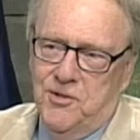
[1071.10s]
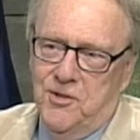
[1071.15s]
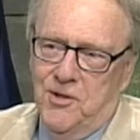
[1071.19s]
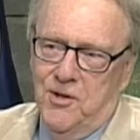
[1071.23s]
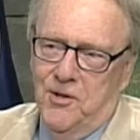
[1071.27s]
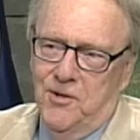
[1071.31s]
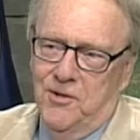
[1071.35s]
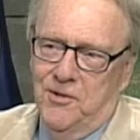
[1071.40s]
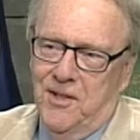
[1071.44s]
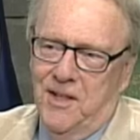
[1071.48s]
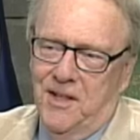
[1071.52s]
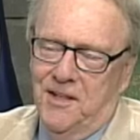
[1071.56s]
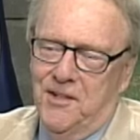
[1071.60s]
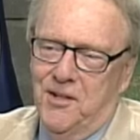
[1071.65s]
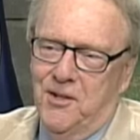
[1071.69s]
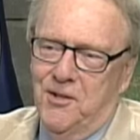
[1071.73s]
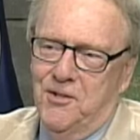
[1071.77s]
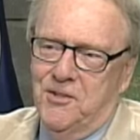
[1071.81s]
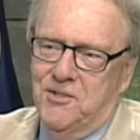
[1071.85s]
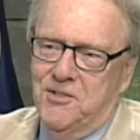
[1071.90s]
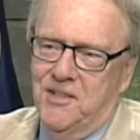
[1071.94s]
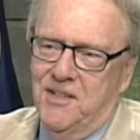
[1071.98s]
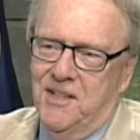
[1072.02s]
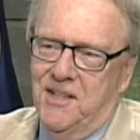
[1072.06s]
you're on, I
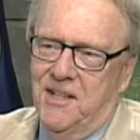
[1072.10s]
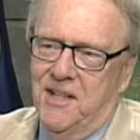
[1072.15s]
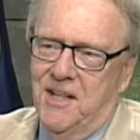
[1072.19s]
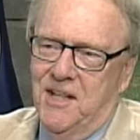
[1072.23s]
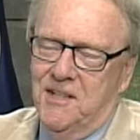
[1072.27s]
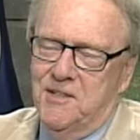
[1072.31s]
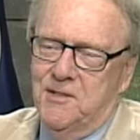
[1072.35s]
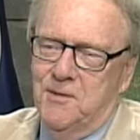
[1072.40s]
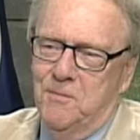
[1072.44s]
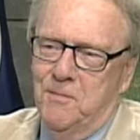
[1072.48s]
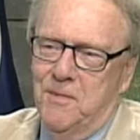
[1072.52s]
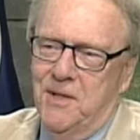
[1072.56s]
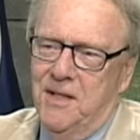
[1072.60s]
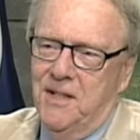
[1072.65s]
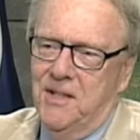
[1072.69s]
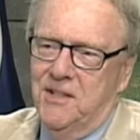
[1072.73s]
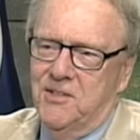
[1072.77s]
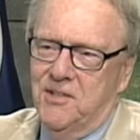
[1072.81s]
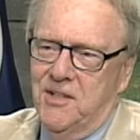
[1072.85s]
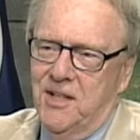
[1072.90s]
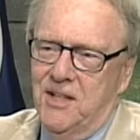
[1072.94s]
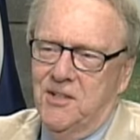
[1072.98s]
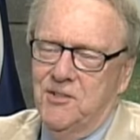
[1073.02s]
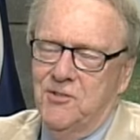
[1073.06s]
noticed that it has a meeting
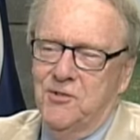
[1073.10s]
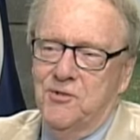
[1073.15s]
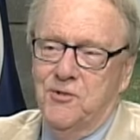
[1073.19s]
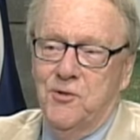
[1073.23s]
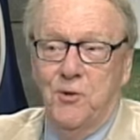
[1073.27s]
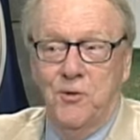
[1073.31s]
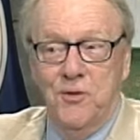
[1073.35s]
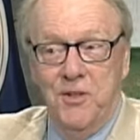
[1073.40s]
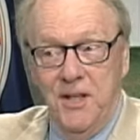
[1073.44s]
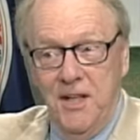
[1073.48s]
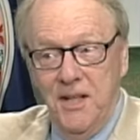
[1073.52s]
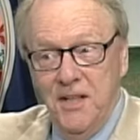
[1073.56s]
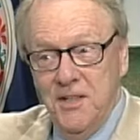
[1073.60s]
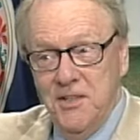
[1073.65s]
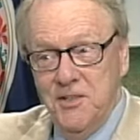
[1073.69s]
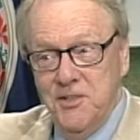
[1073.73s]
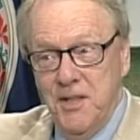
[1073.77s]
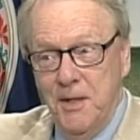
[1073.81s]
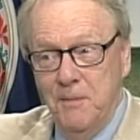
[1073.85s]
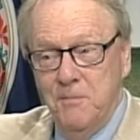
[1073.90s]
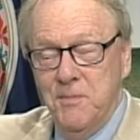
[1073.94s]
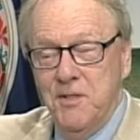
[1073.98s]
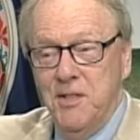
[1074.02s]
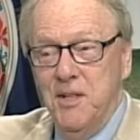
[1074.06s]
scheduled toward the end of
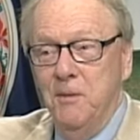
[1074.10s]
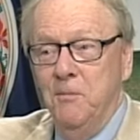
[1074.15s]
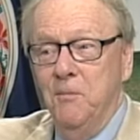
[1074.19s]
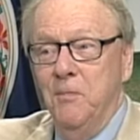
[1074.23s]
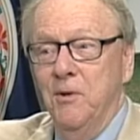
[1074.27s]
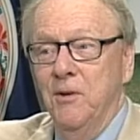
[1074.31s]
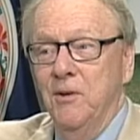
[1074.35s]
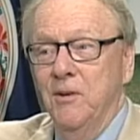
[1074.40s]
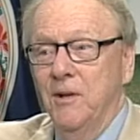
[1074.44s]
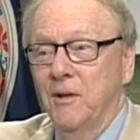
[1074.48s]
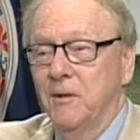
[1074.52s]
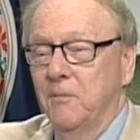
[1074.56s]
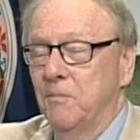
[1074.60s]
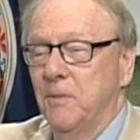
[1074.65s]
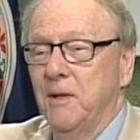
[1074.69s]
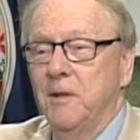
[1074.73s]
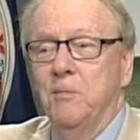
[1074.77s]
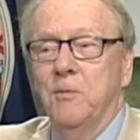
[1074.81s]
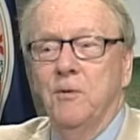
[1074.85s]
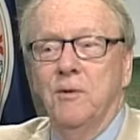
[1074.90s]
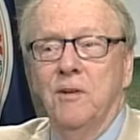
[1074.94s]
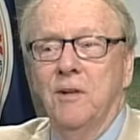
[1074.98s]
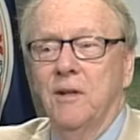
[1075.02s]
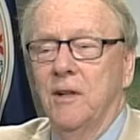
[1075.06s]
September, yes, and
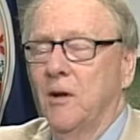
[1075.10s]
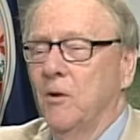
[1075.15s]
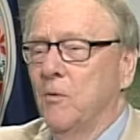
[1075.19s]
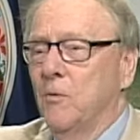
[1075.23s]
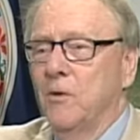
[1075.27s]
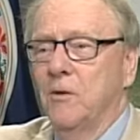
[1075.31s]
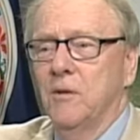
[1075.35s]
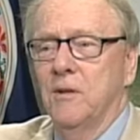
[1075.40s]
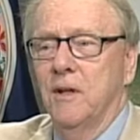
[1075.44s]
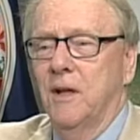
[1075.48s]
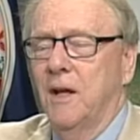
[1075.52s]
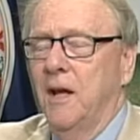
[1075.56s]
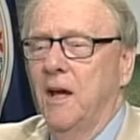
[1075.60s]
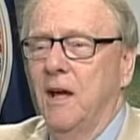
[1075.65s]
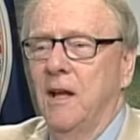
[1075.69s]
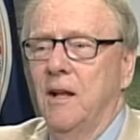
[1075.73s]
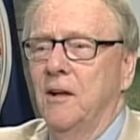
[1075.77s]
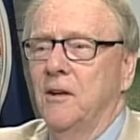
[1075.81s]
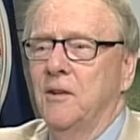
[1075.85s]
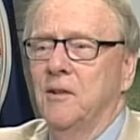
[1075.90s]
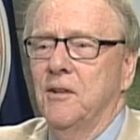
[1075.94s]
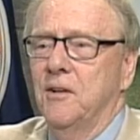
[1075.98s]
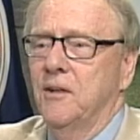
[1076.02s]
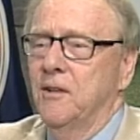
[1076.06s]
people can go on the
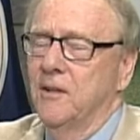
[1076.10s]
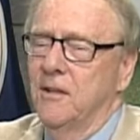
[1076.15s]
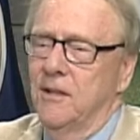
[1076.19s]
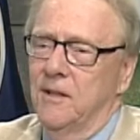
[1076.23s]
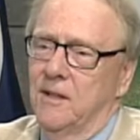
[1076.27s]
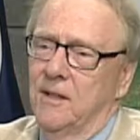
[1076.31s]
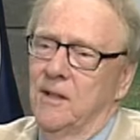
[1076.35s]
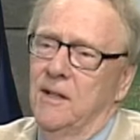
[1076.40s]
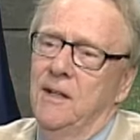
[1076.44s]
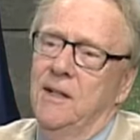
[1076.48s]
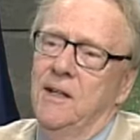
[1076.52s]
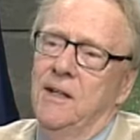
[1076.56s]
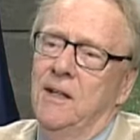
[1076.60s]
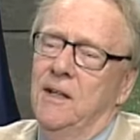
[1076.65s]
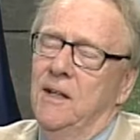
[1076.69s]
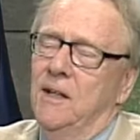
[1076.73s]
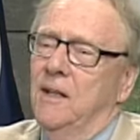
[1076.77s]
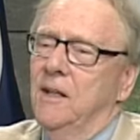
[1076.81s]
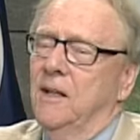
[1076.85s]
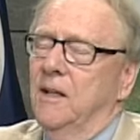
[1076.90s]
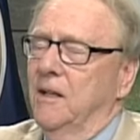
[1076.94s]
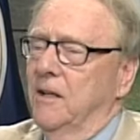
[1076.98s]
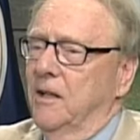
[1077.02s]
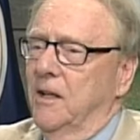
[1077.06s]
calendar and
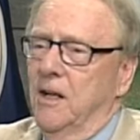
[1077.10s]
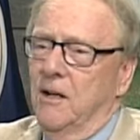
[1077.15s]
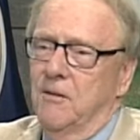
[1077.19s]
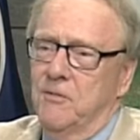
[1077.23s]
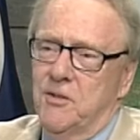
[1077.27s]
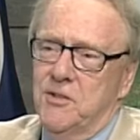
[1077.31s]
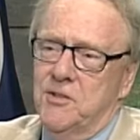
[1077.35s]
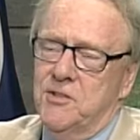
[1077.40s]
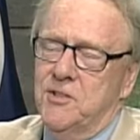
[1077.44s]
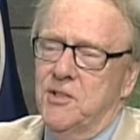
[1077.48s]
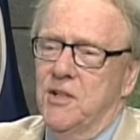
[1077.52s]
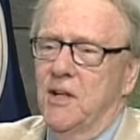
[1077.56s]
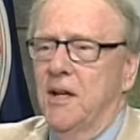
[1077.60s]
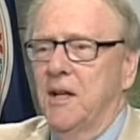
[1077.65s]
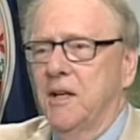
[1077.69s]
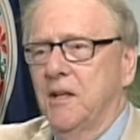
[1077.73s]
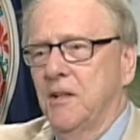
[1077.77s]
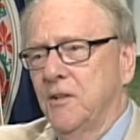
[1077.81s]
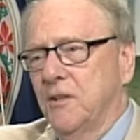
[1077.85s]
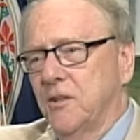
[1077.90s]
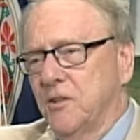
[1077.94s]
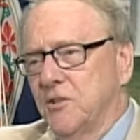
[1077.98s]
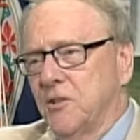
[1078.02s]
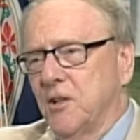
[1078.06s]
the uh, governor's side
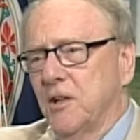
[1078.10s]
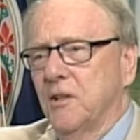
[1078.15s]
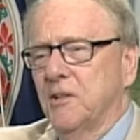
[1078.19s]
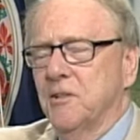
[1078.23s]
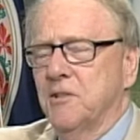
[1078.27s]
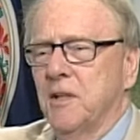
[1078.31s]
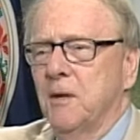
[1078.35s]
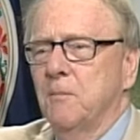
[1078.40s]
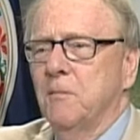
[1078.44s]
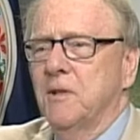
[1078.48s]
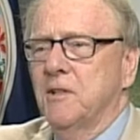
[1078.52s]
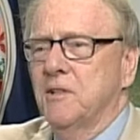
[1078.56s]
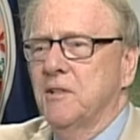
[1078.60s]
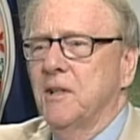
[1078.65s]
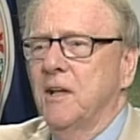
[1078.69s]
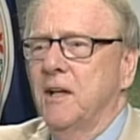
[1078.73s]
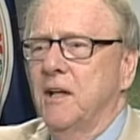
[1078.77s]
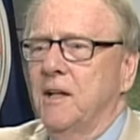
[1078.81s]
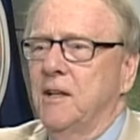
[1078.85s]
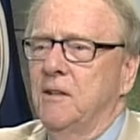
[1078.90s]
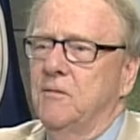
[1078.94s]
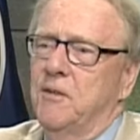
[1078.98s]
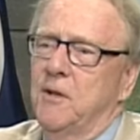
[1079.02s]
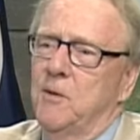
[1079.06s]
or the General Assembly
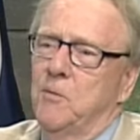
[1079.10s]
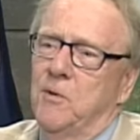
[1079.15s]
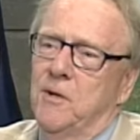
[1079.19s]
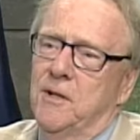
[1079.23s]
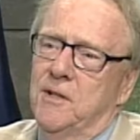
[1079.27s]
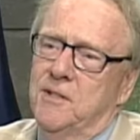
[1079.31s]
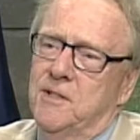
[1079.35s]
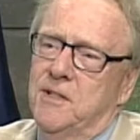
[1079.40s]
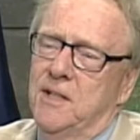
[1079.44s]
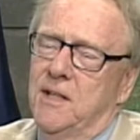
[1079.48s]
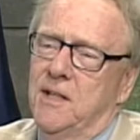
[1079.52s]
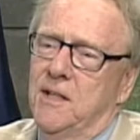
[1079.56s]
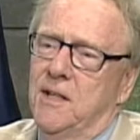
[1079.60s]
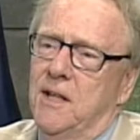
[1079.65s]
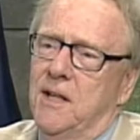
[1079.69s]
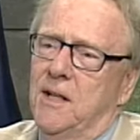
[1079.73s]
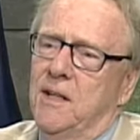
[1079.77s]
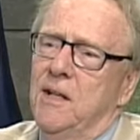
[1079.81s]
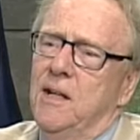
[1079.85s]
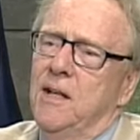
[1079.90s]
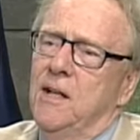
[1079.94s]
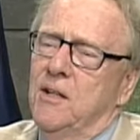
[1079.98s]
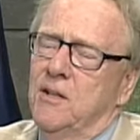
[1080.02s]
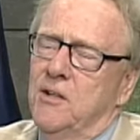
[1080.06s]
side if they want to attend that.
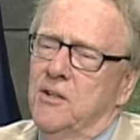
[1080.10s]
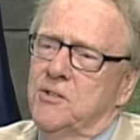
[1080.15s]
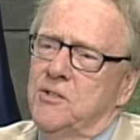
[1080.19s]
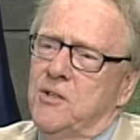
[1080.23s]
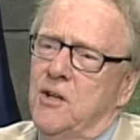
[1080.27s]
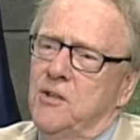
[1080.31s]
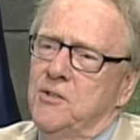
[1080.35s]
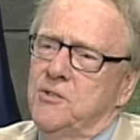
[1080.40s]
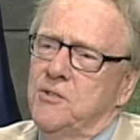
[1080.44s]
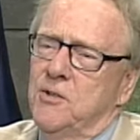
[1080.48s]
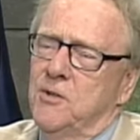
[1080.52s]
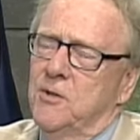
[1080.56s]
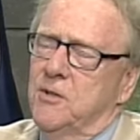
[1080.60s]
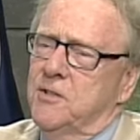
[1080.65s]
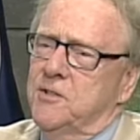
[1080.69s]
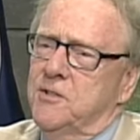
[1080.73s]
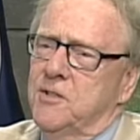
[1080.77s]
There's also a